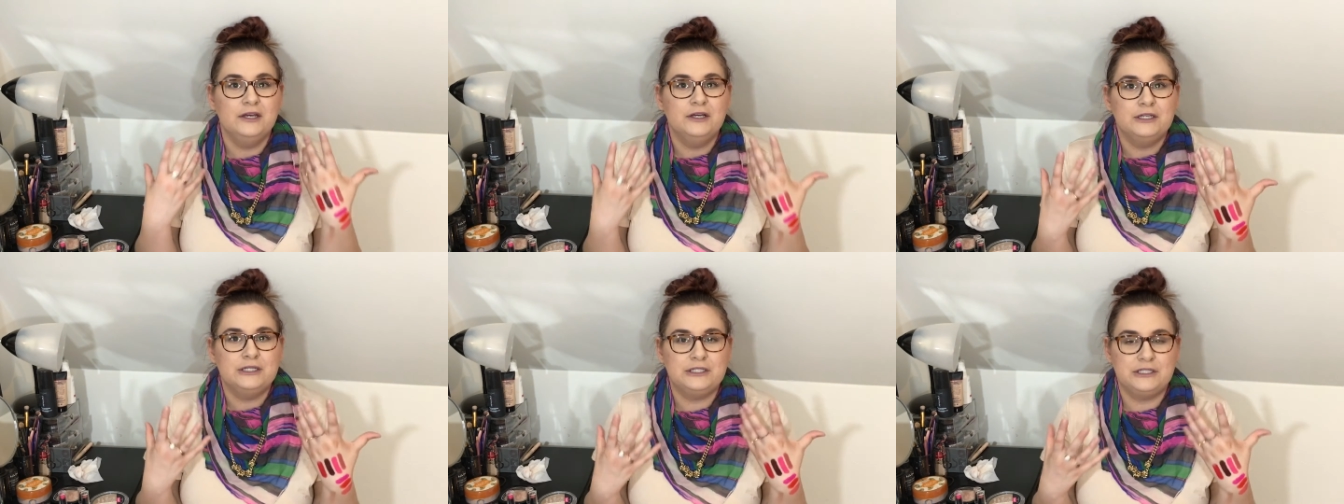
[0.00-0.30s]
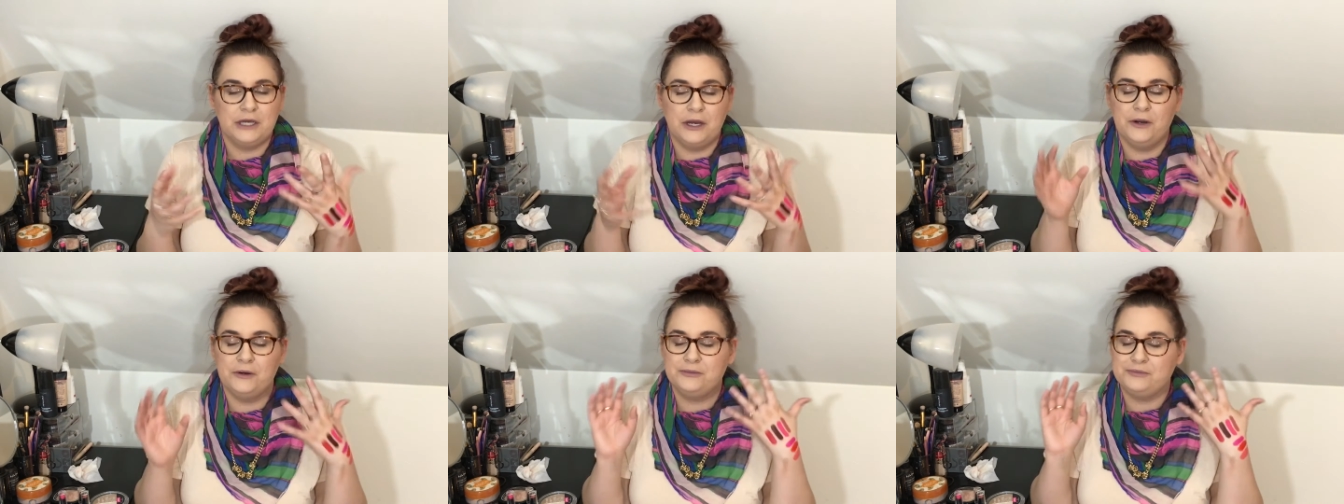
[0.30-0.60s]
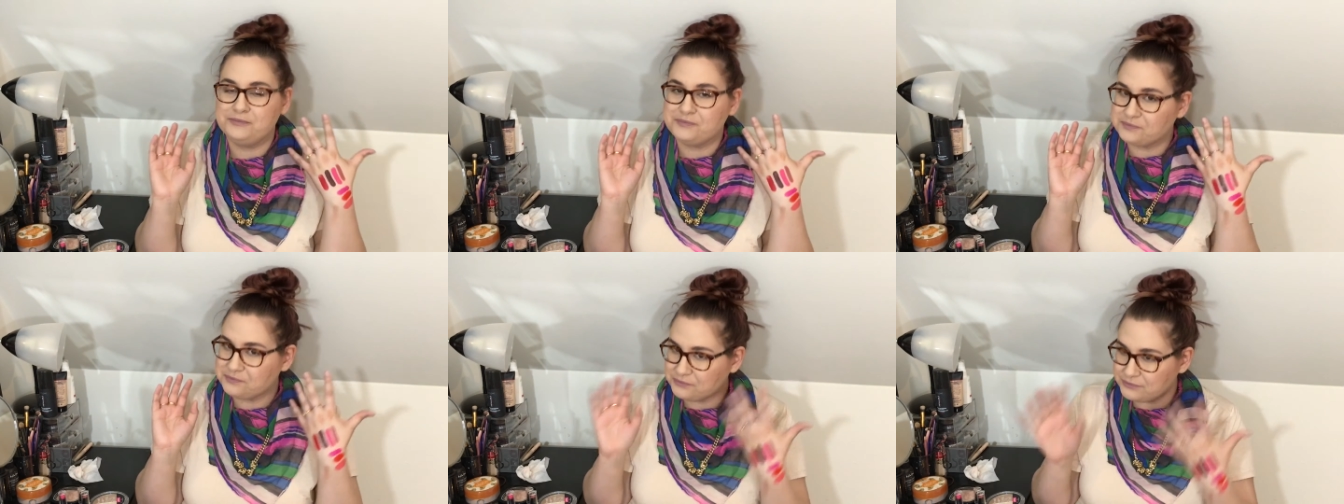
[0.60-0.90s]
So
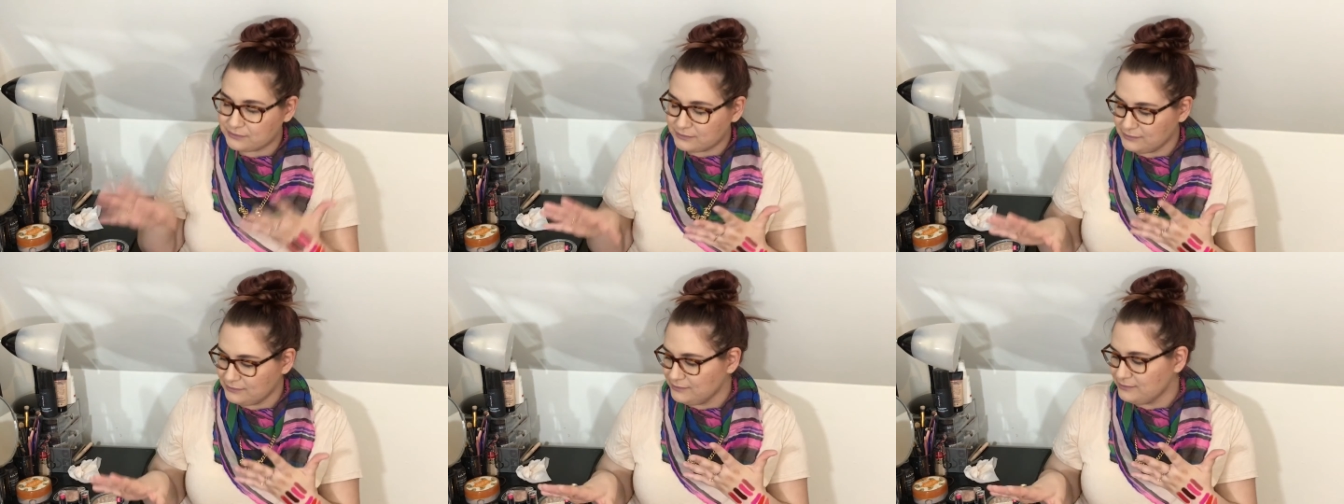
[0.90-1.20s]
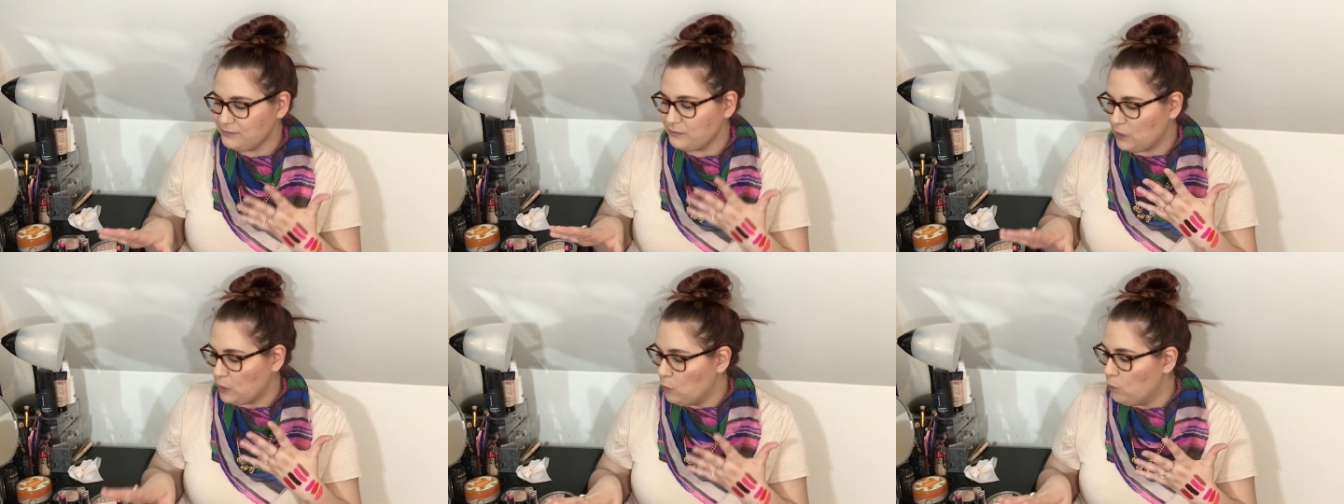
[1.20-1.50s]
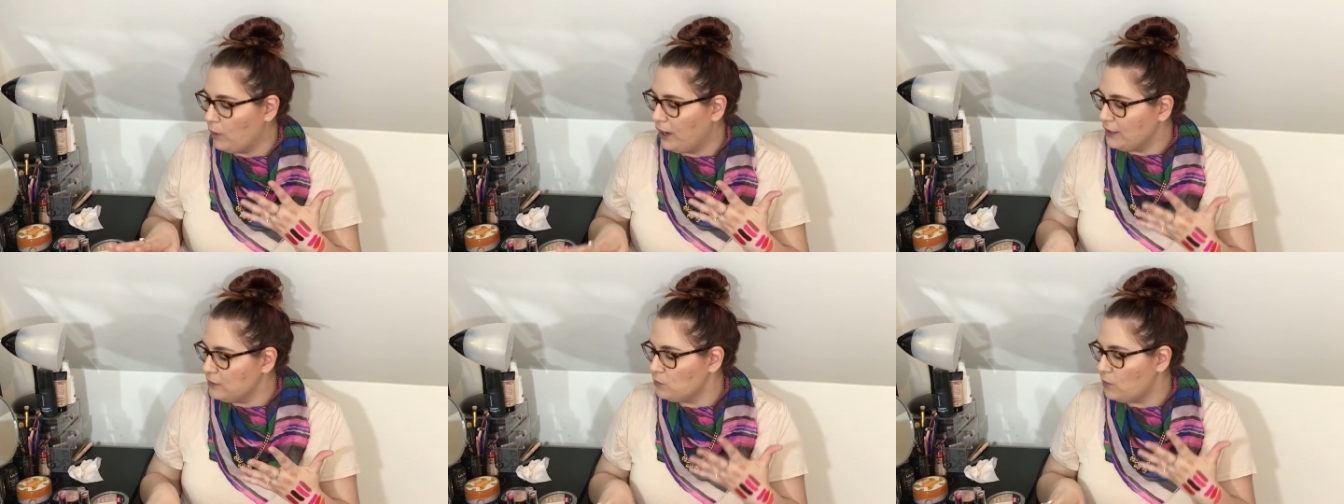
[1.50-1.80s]

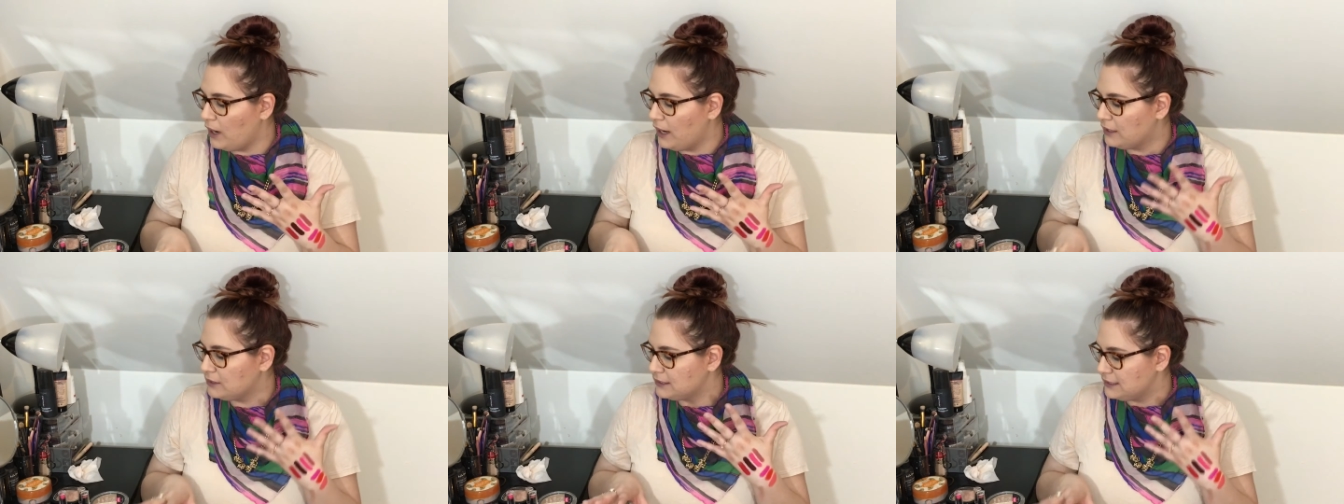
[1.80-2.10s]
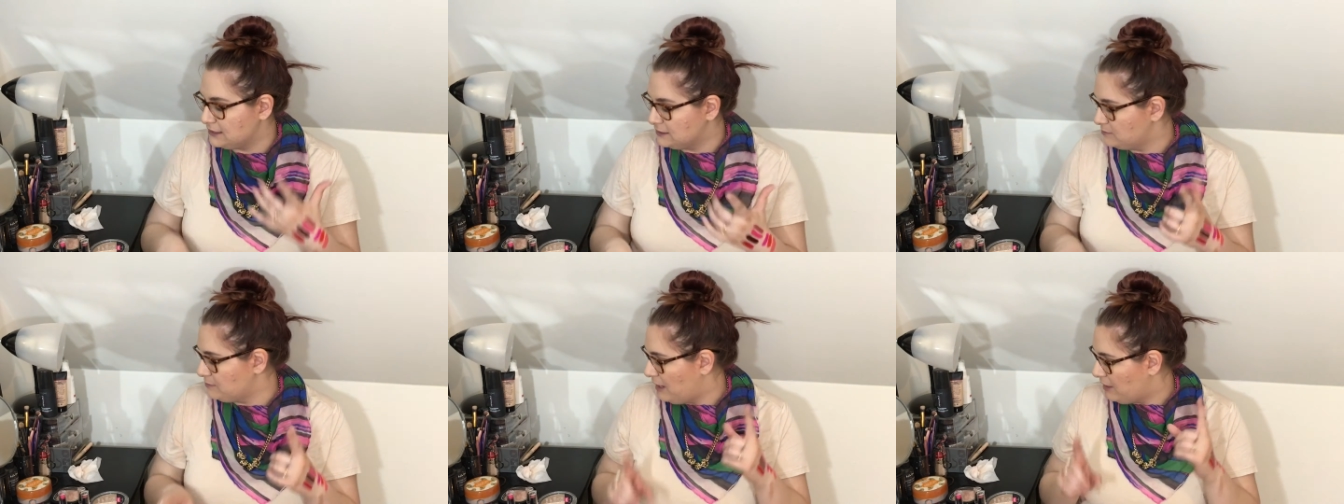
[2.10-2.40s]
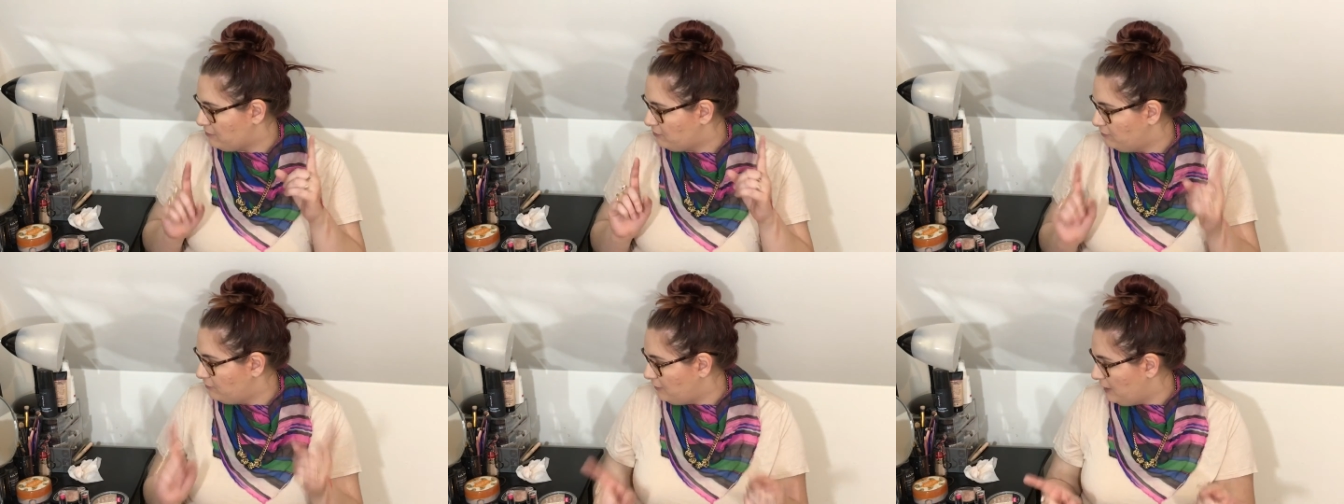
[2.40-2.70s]
Wet n Wild is my
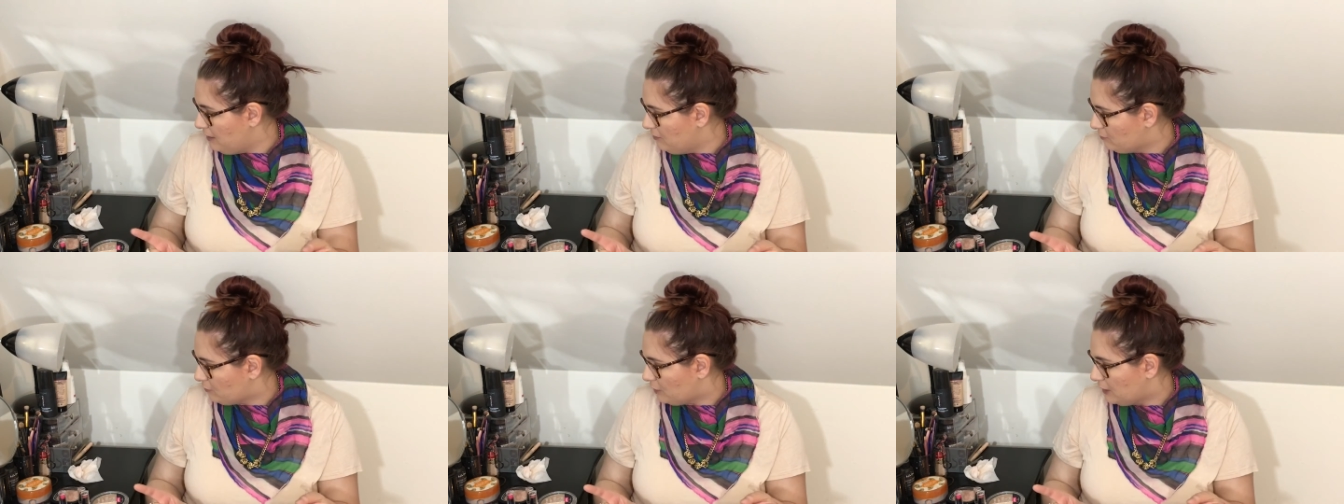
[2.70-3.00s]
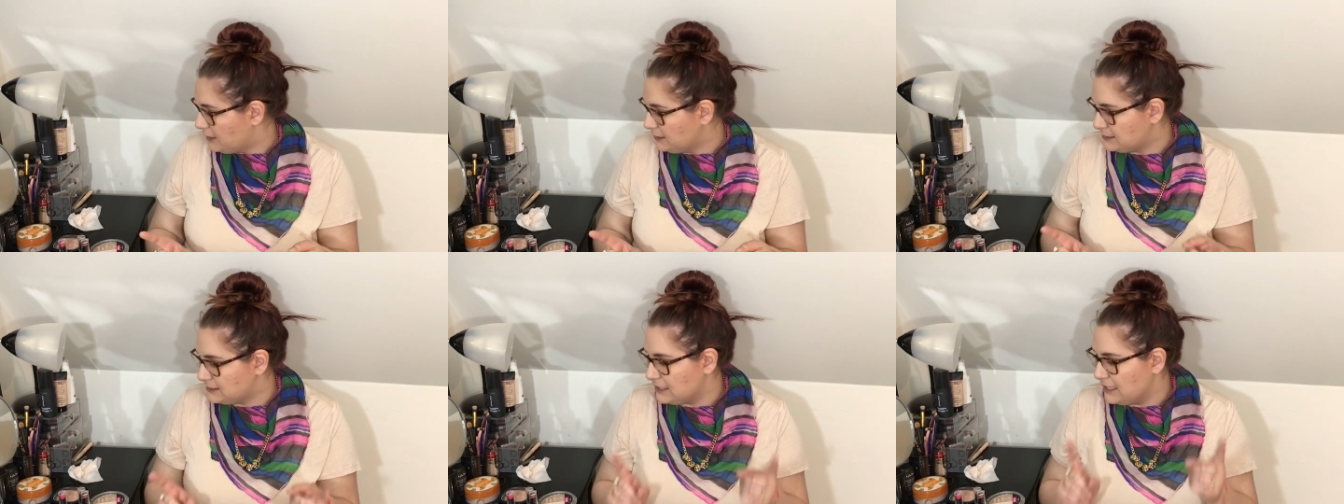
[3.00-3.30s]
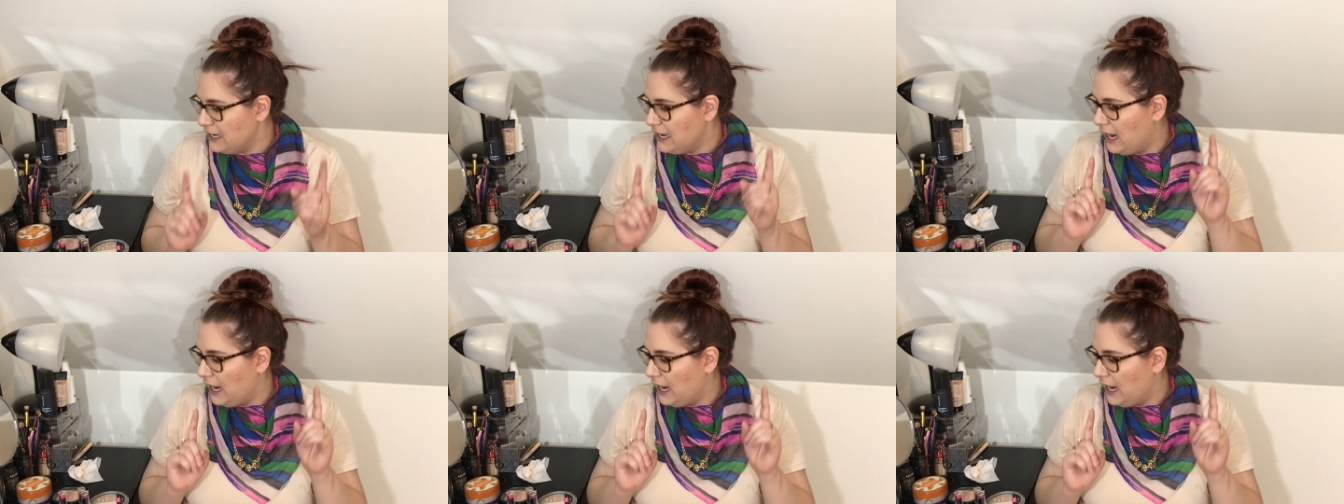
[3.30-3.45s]
favorite.